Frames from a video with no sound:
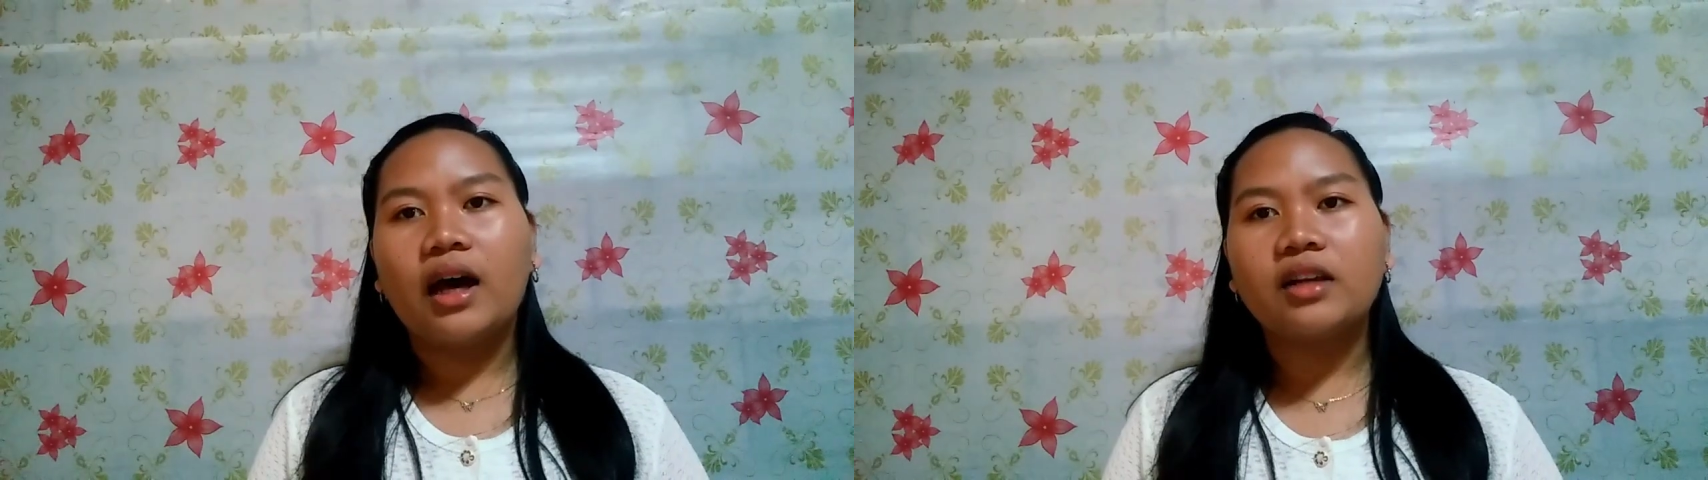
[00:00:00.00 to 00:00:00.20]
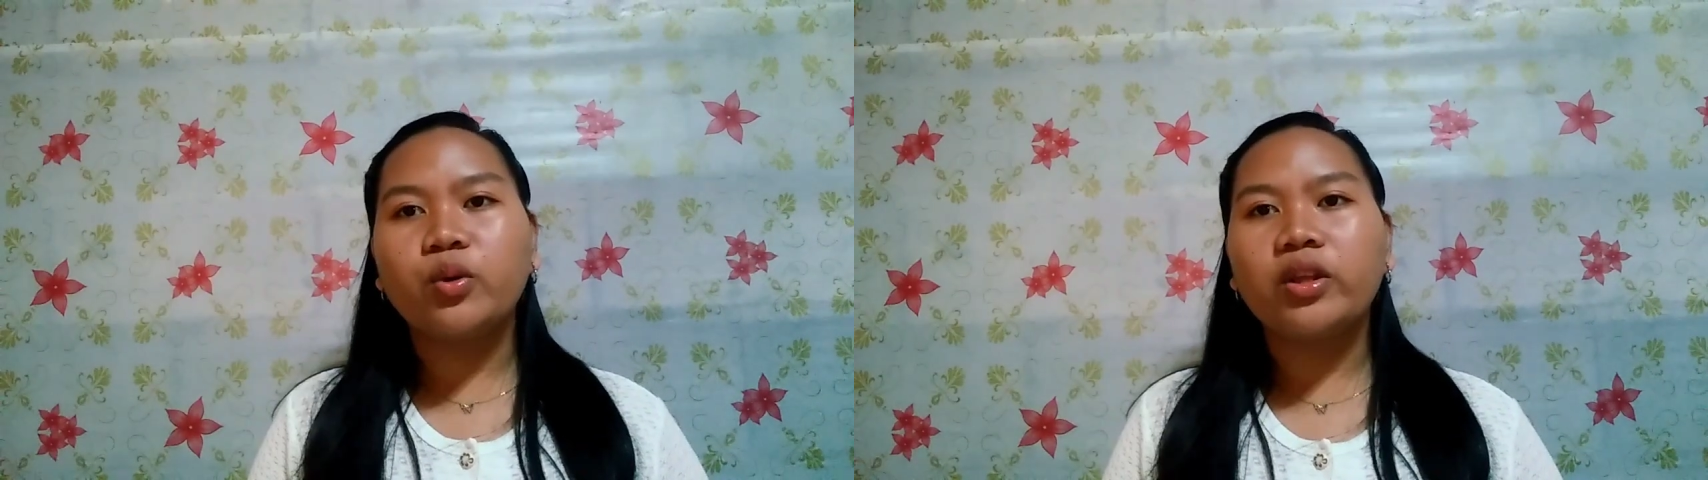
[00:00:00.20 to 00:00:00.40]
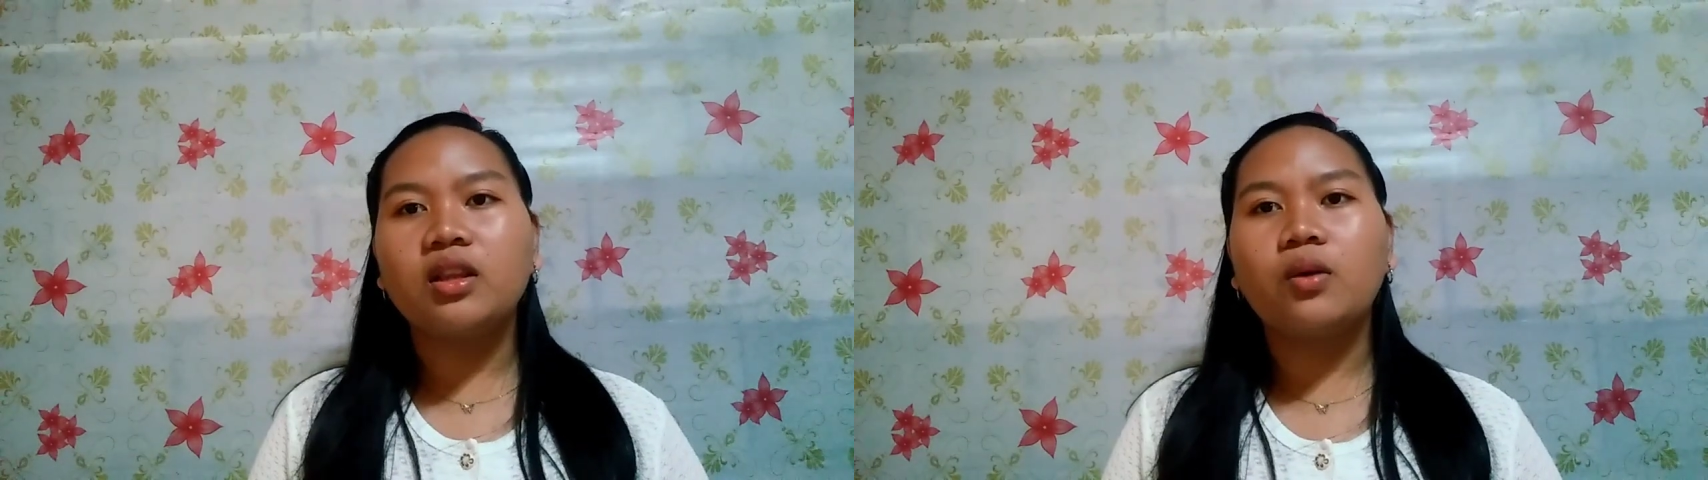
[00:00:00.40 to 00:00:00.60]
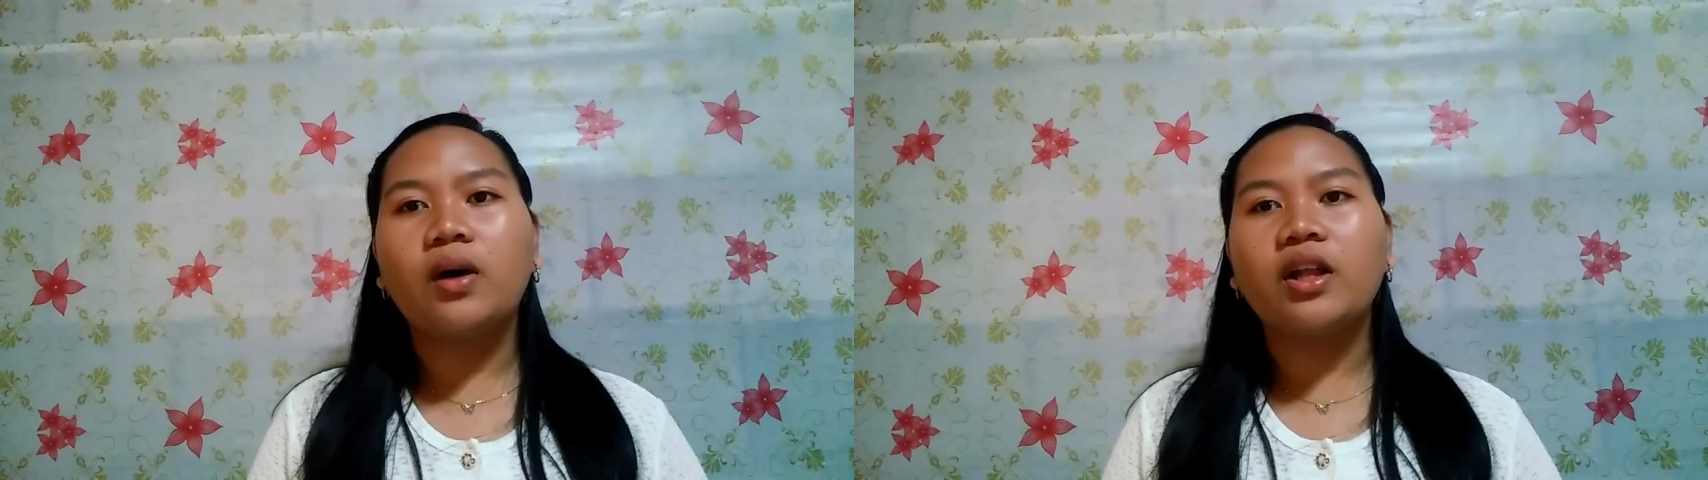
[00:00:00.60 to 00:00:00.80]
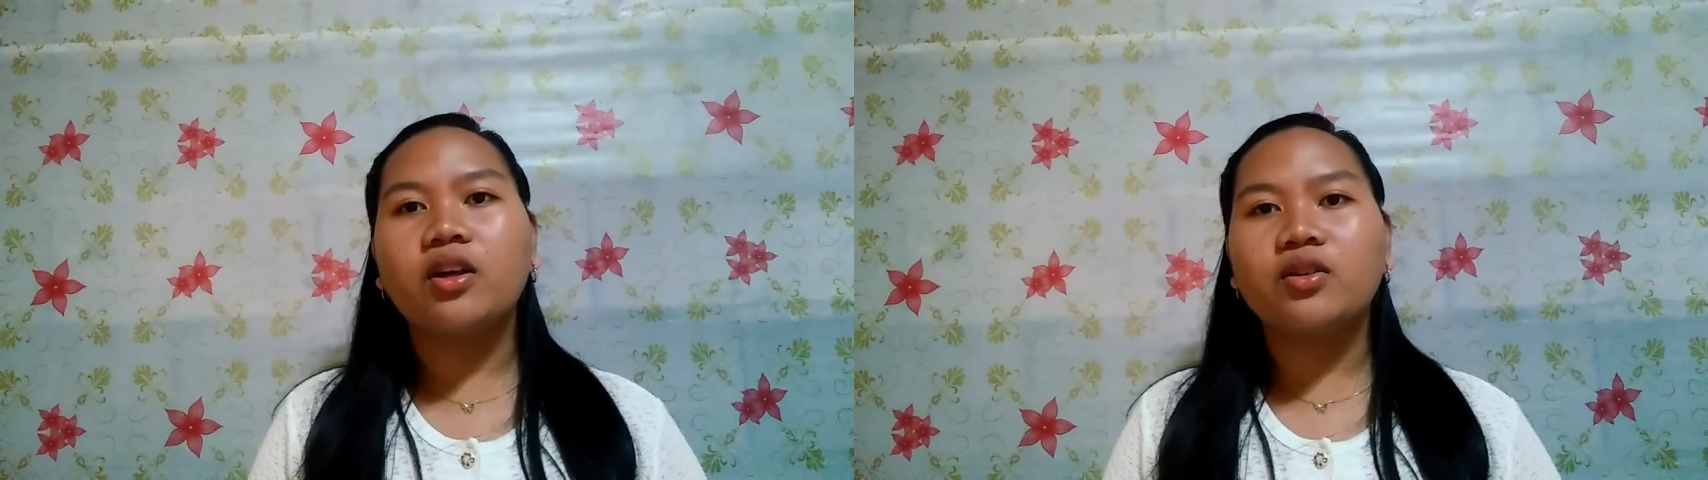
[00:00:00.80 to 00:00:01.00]
a
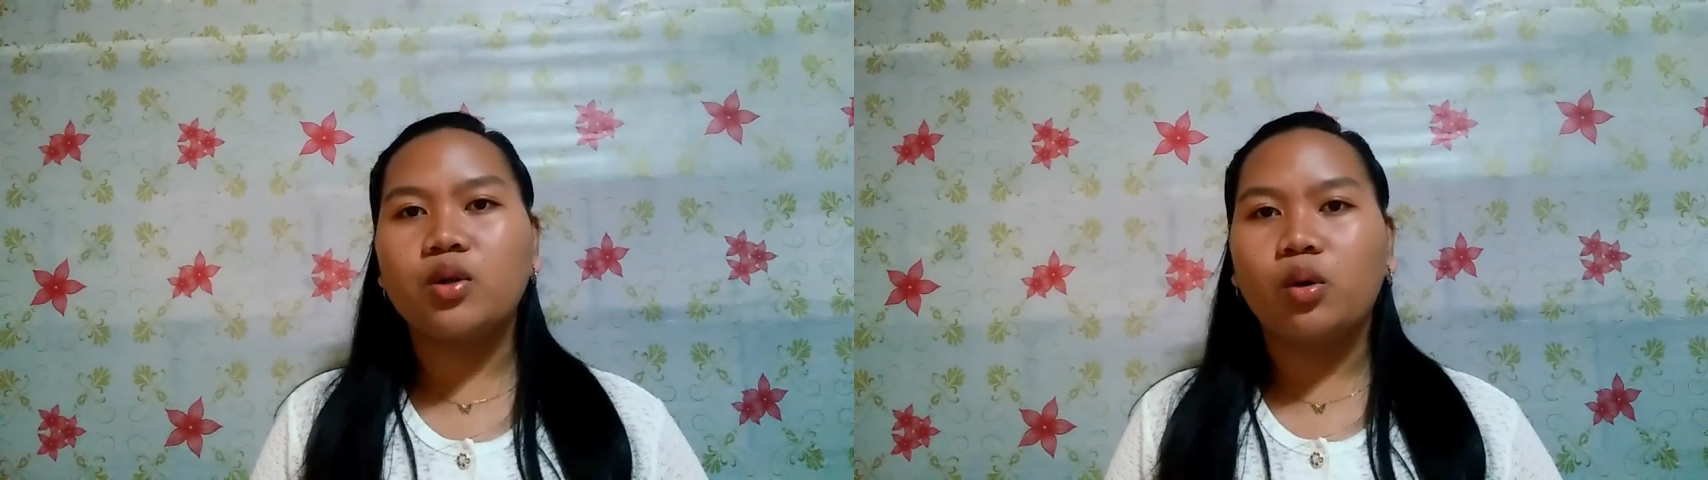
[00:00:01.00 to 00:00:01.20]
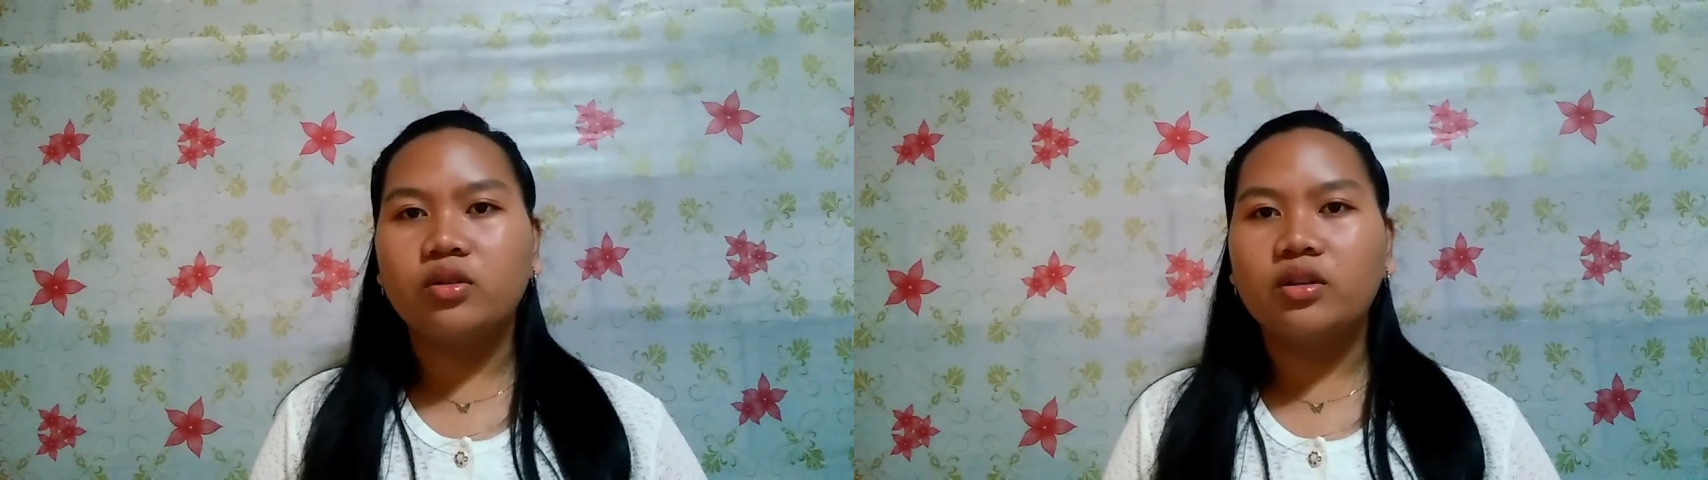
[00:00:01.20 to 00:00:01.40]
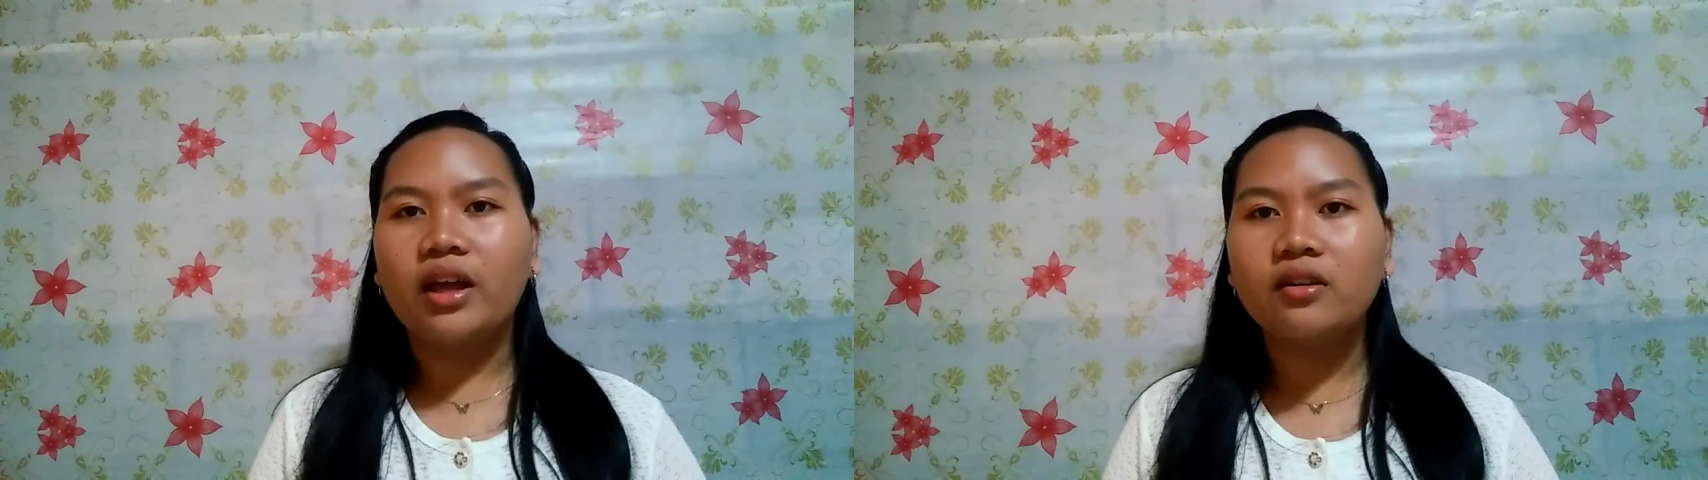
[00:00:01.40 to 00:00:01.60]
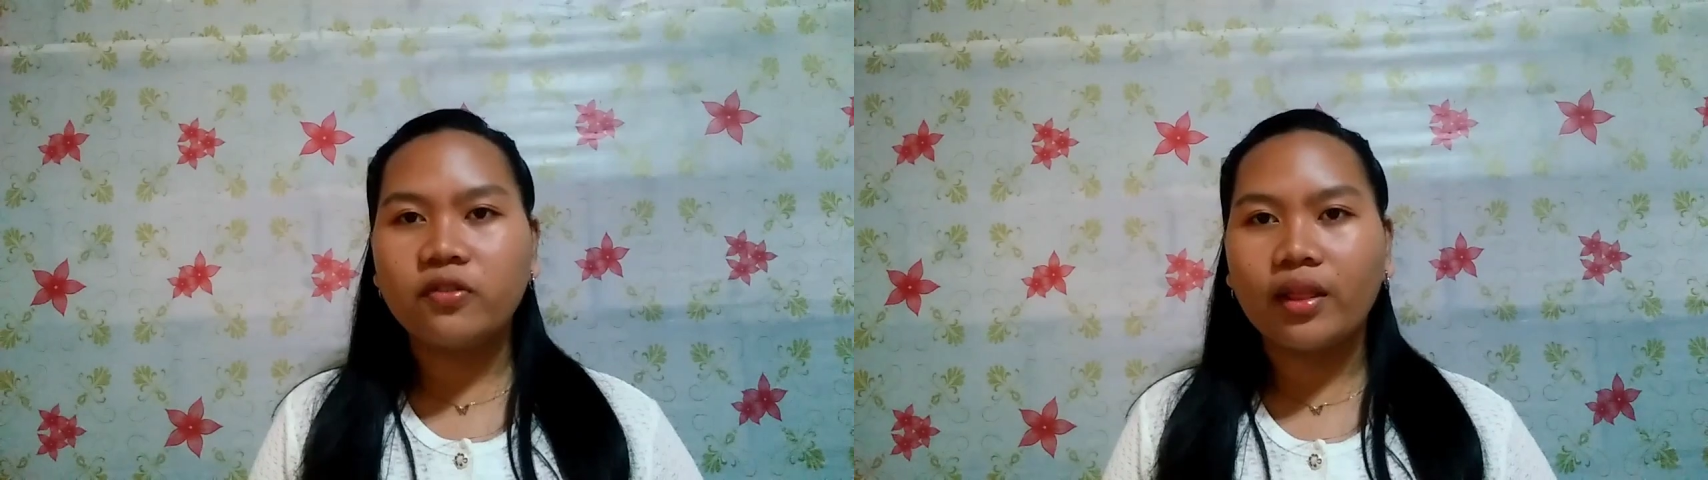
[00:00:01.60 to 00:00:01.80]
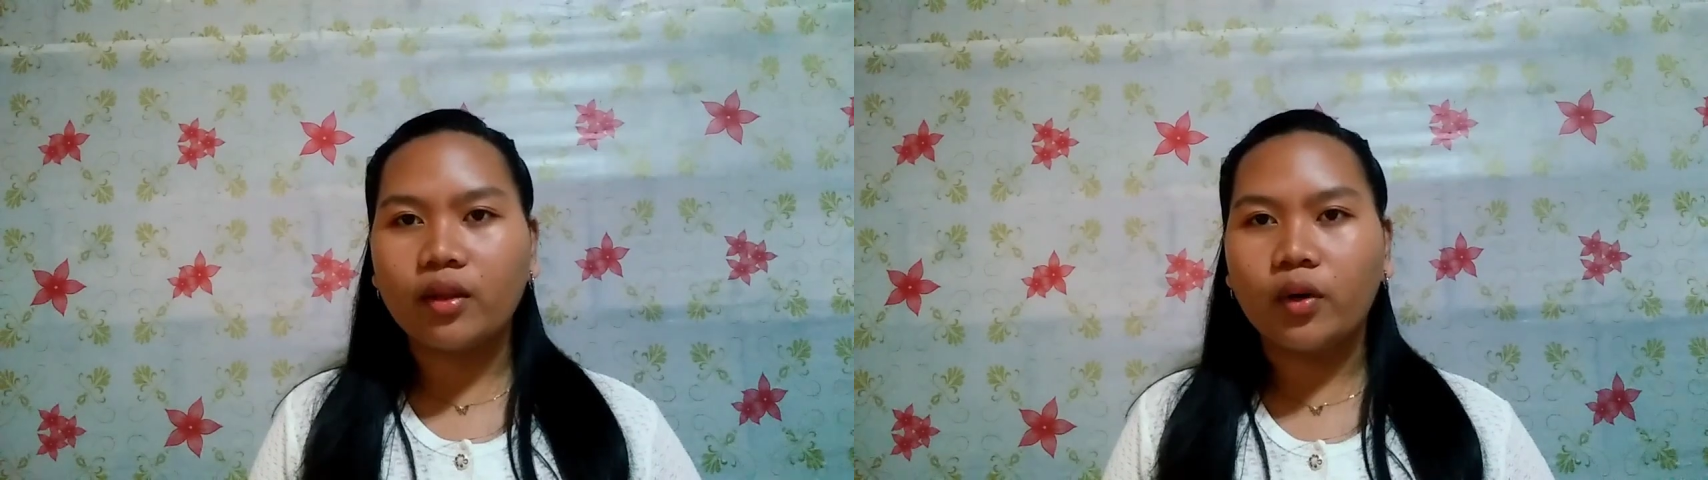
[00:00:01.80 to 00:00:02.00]
21-year-old
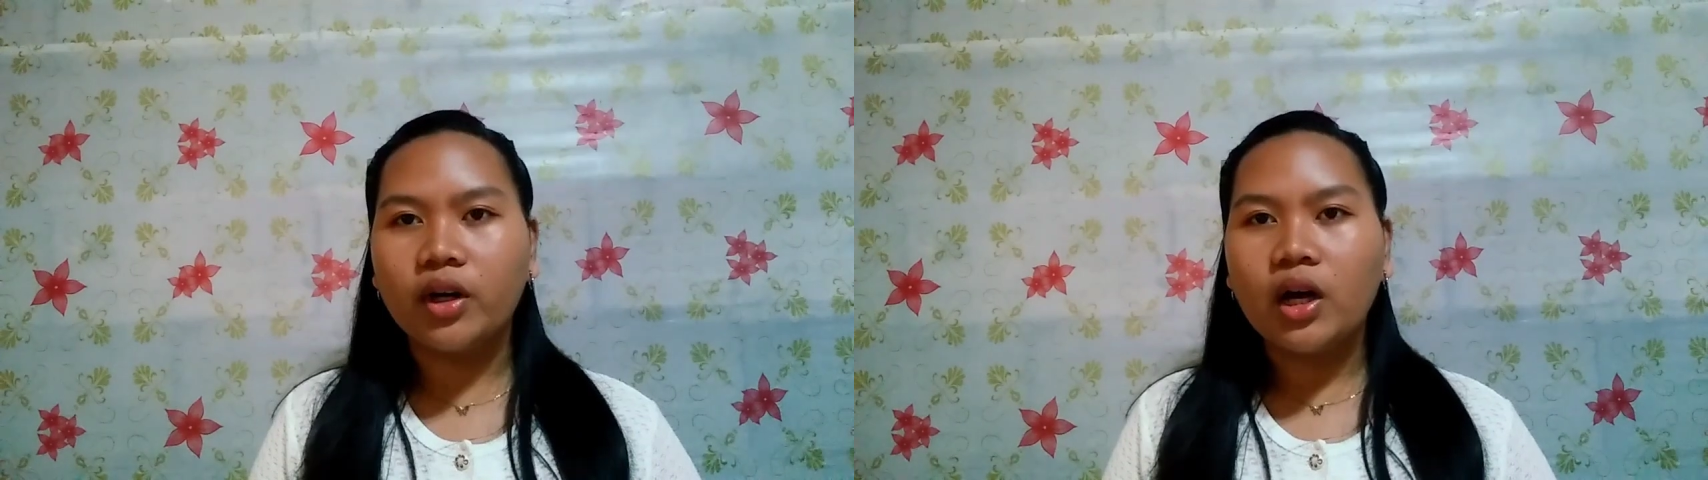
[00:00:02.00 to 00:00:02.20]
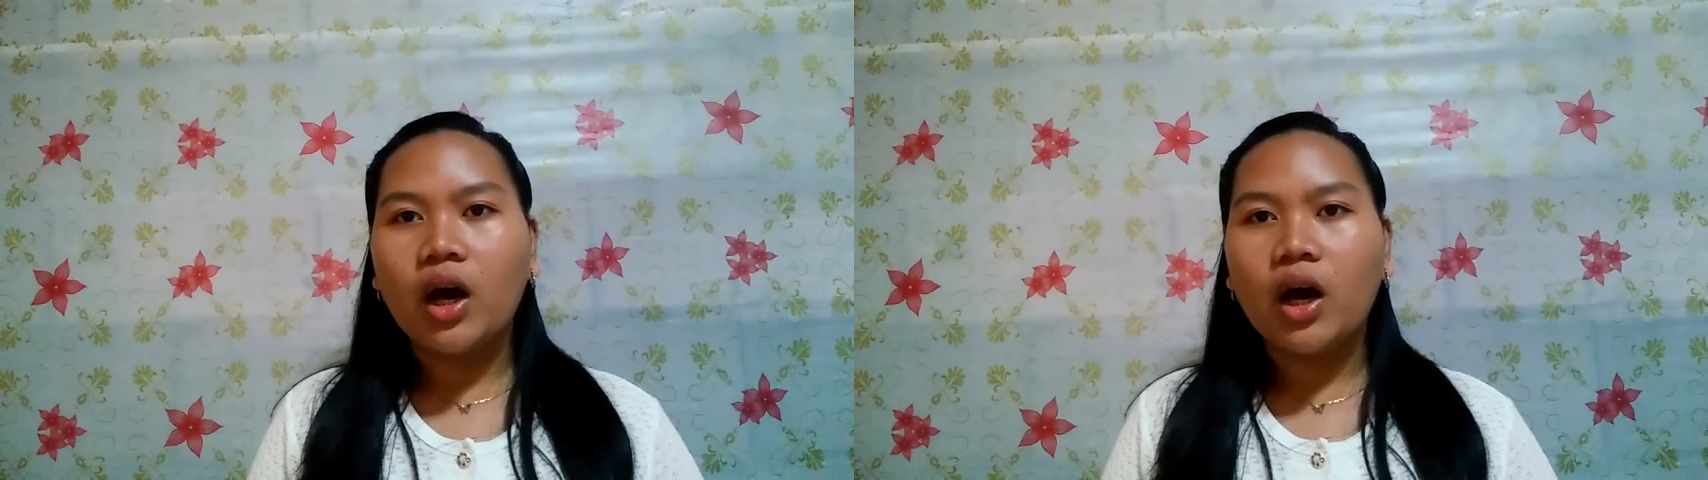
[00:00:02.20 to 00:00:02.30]
inventor.